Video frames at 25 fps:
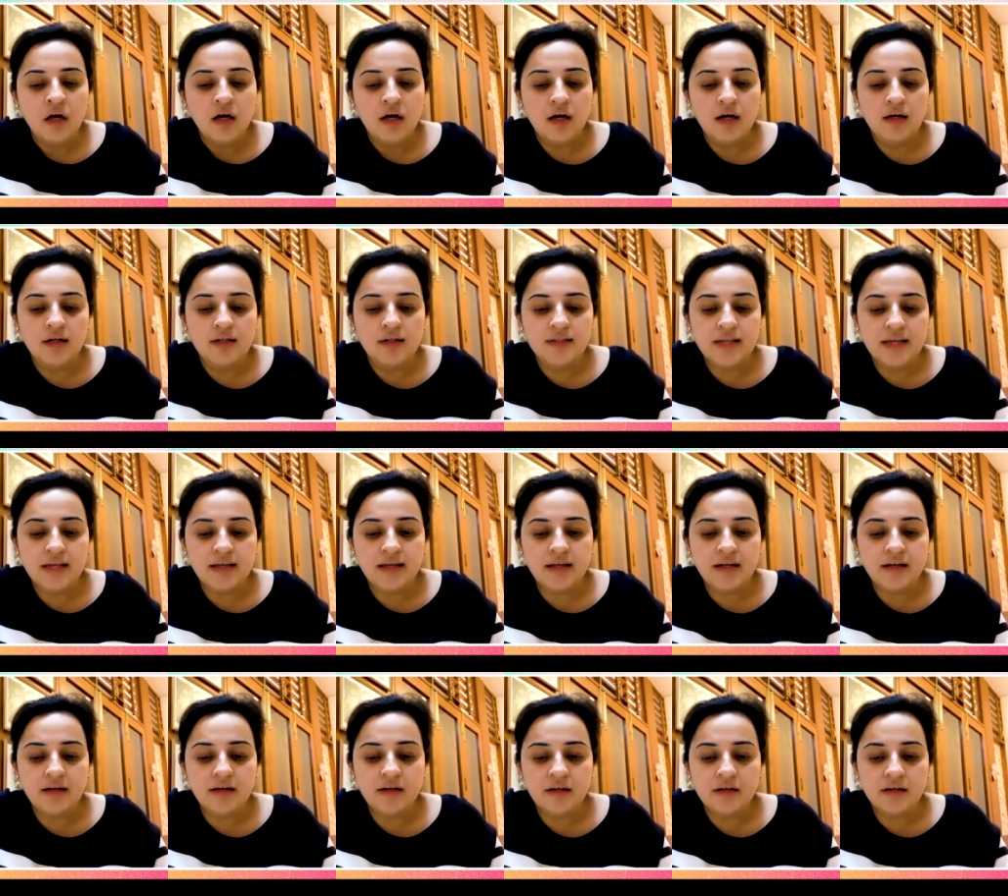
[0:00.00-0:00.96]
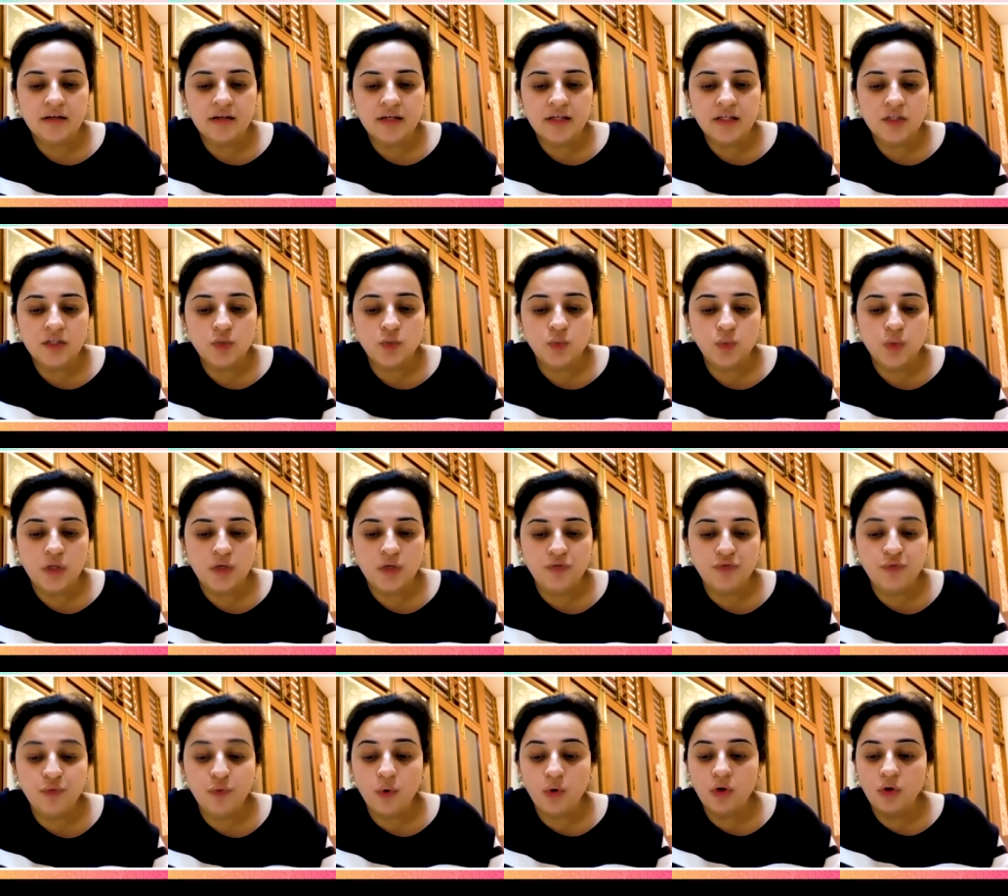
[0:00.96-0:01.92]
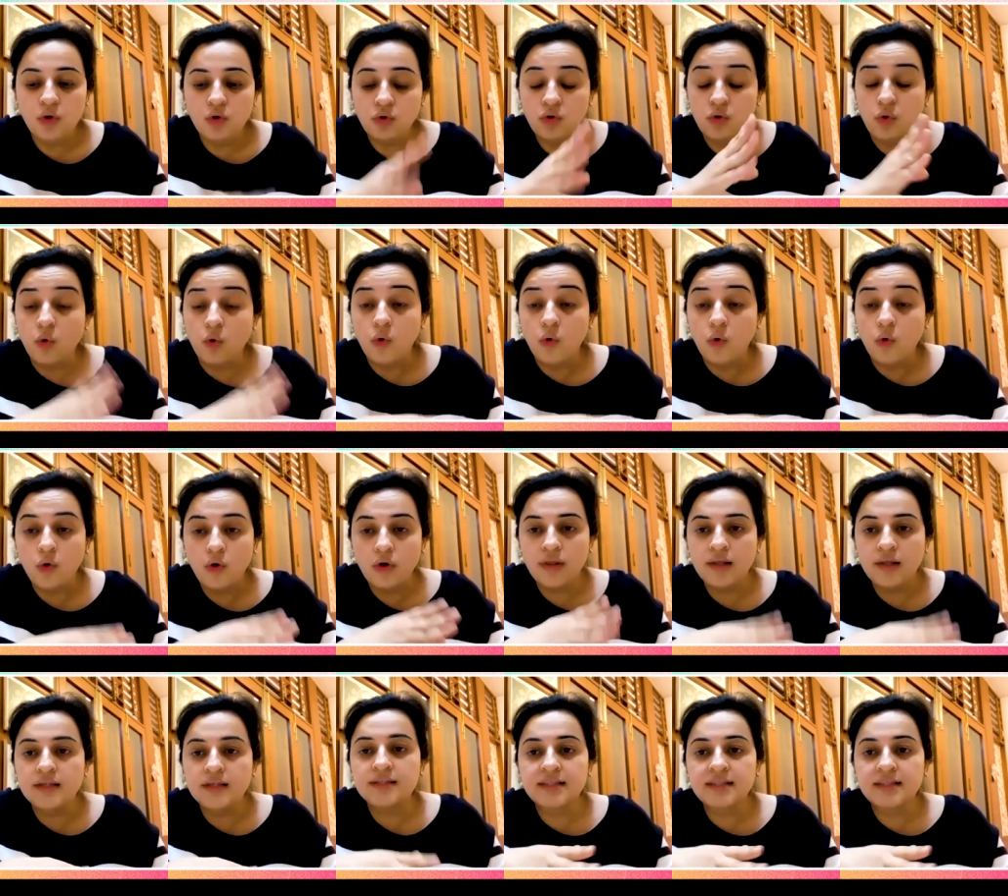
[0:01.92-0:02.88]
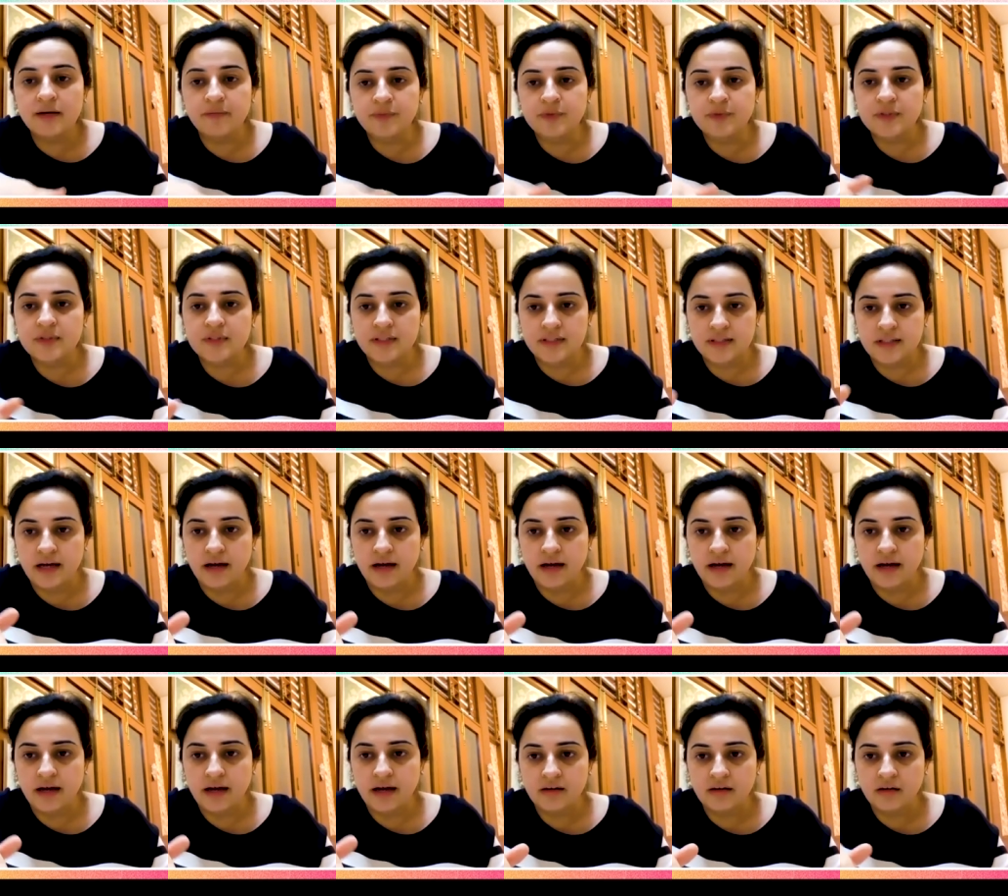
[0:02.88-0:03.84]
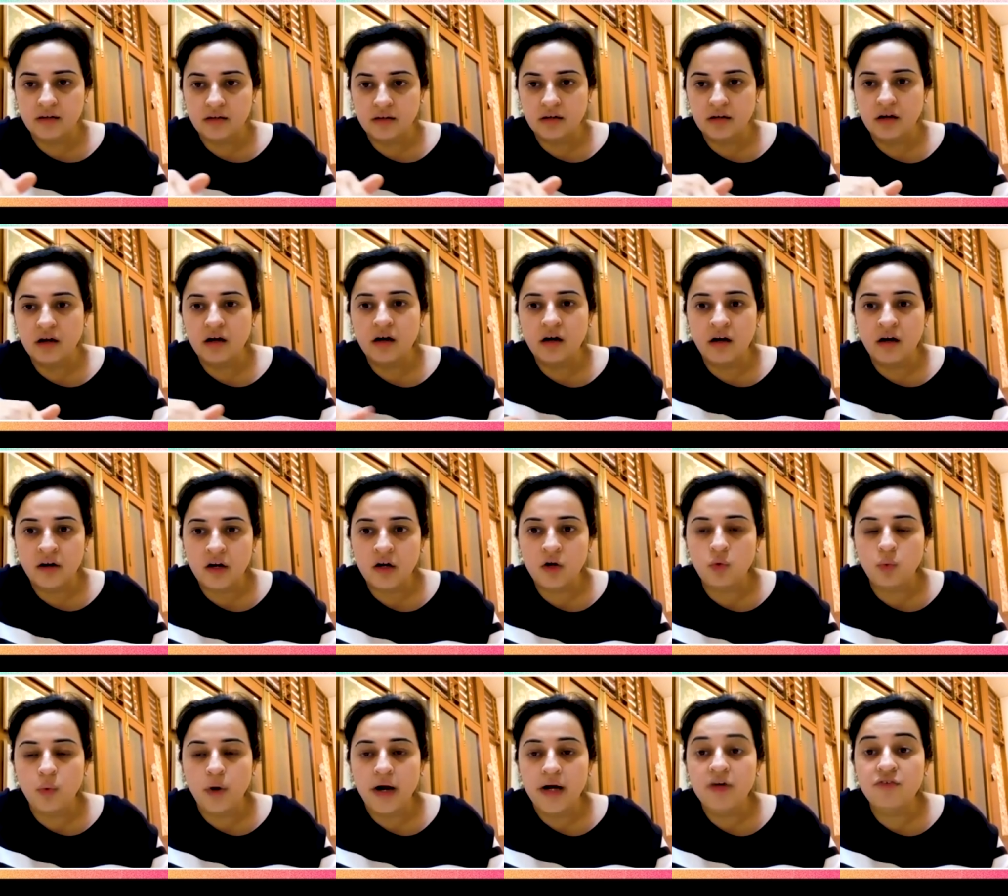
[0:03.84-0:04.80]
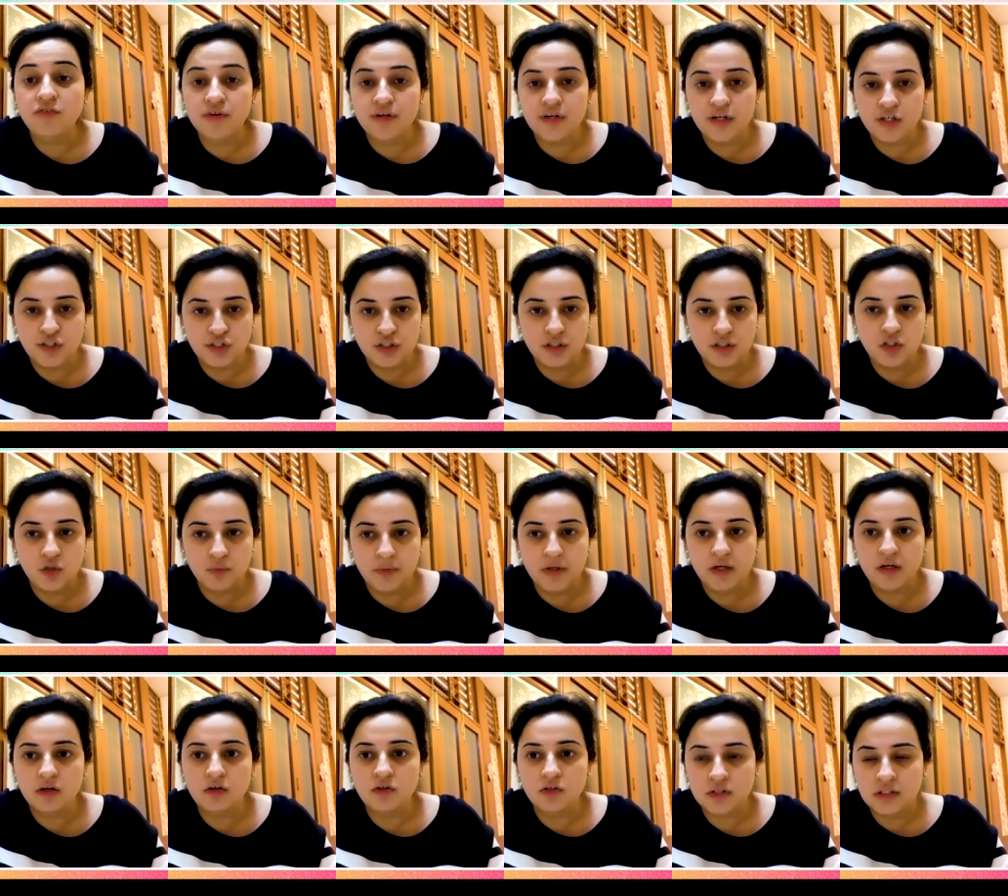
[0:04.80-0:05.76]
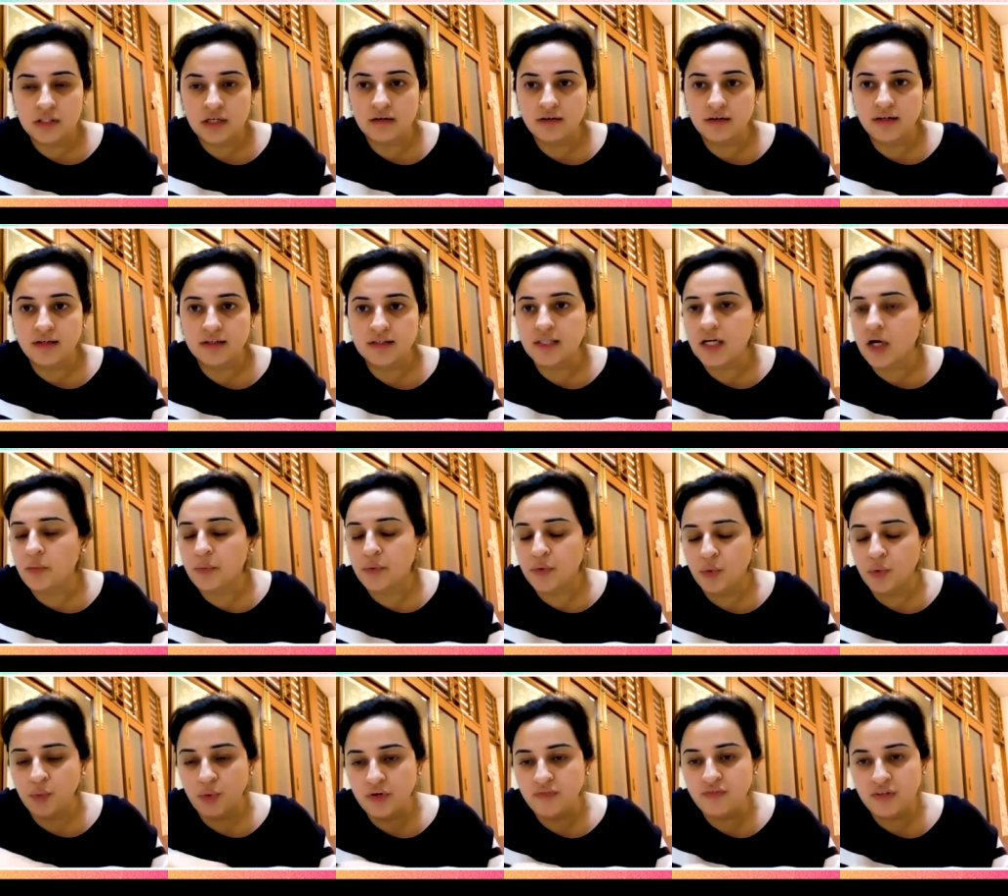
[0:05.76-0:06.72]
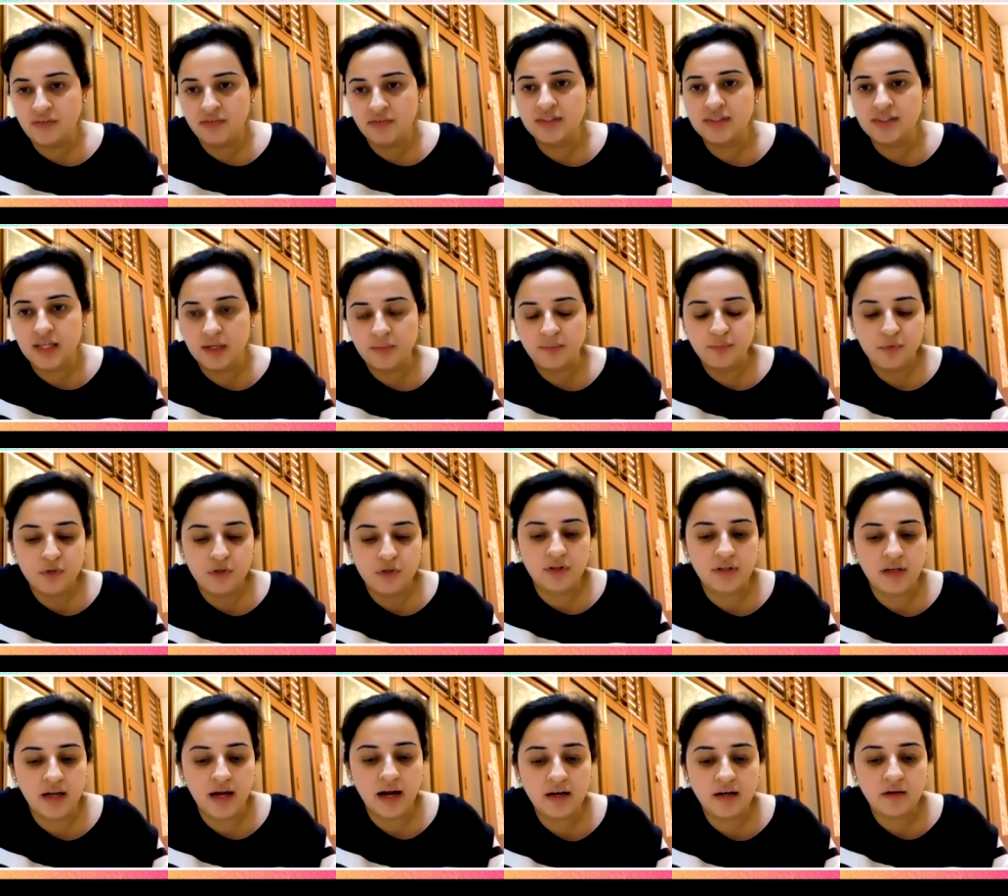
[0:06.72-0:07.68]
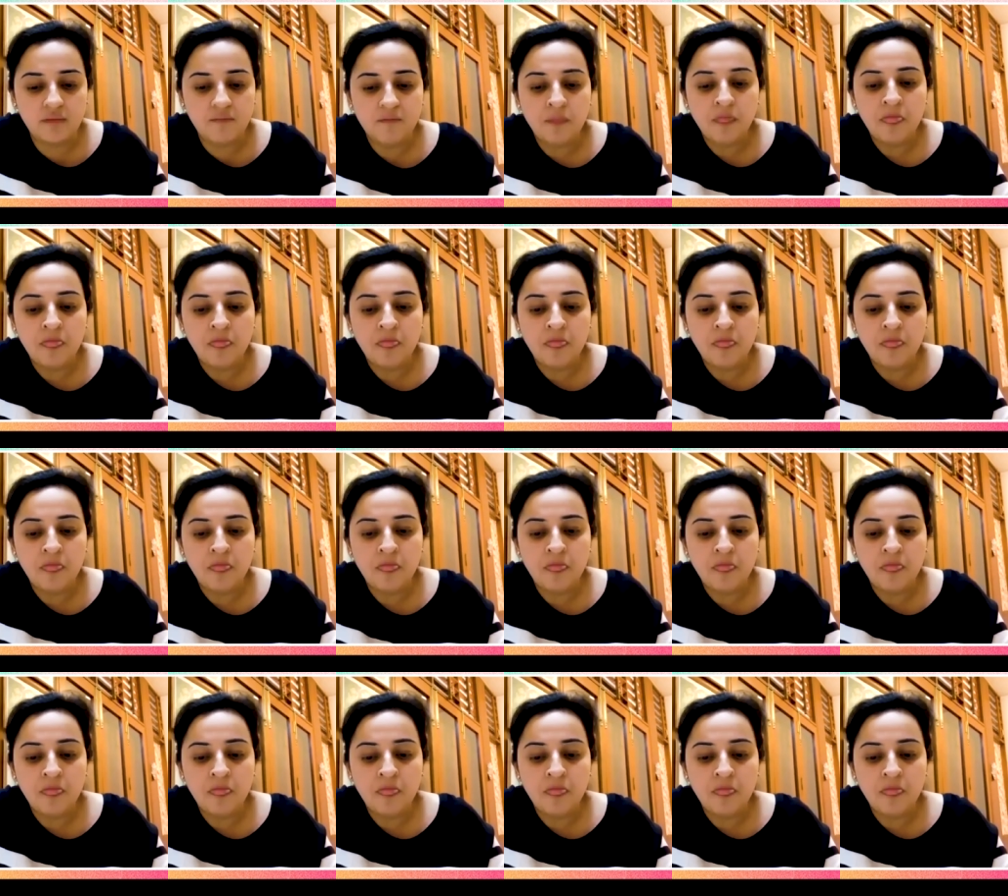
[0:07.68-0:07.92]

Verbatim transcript: Uh, second is we follow all the steps that are required traditionally to make an authentic sourdough. We've never skimped on that.